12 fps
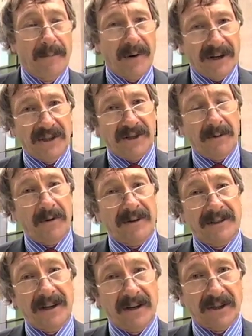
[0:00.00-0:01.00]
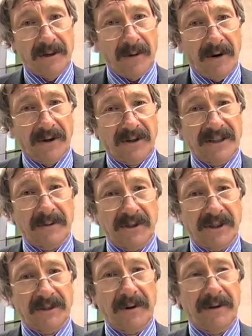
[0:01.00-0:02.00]
Brain Tumour Research Laboratories,
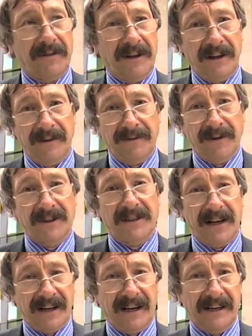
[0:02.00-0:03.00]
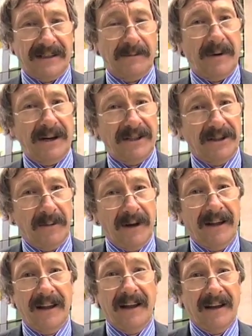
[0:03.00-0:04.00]
which is one of the first dedicated brain
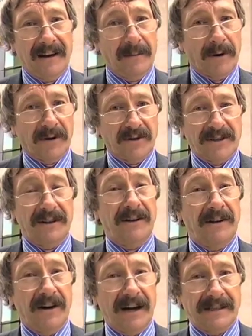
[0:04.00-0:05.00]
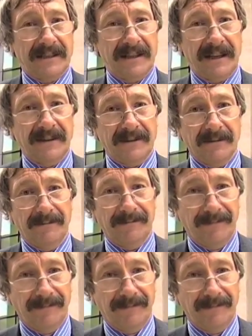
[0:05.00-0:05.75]
tumour laboratories in the United Kingdom.